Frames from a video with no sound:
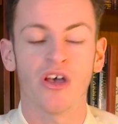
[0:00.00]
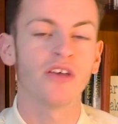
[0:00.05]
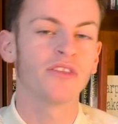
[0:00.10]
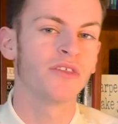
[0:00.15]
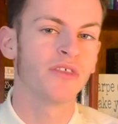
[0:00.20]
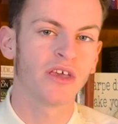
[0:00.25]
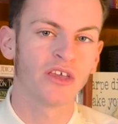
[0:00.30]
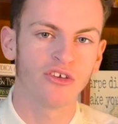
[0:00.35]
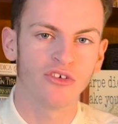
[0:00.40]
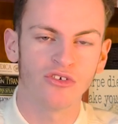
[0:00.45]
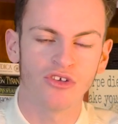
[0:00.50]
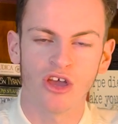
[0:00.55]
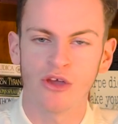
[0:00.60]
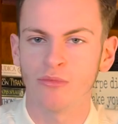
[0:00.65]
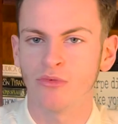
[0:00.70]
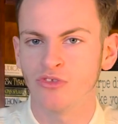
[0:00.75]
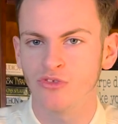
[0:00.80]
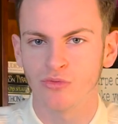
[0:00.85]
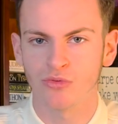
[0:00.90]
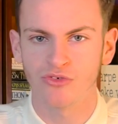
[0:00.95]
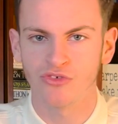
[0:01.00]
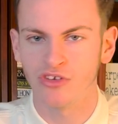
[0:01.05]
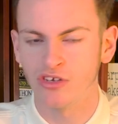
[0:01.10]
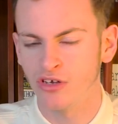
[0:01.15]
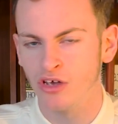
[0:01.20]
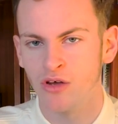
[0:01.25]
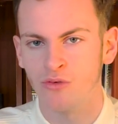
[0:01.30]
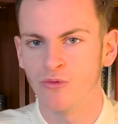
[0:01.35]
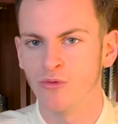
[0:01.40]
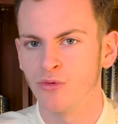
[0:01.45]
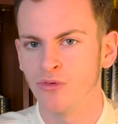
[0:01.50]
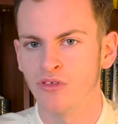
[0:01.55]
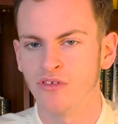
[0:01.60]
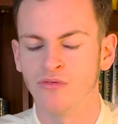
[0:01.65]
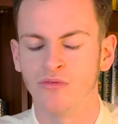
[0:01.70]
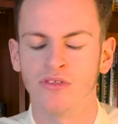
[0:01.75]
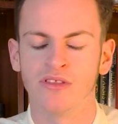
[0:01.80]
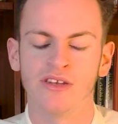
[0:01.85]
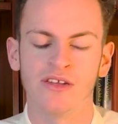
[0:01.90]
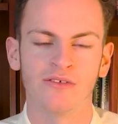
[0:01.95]
other than Good Omens, which he co-authored
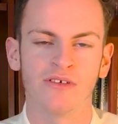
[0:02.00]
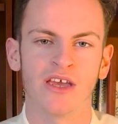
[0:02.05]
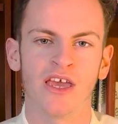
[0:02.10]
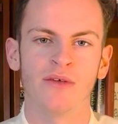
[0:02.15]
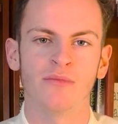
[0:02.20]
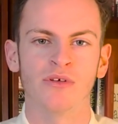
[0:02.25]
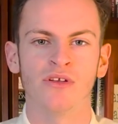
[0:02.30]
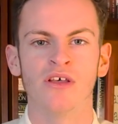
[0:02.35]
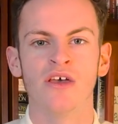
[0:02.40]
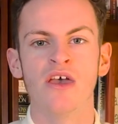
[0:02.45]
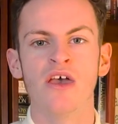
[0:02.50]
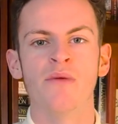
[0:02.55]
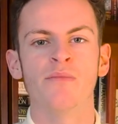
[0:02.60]
with Neil Gaiman.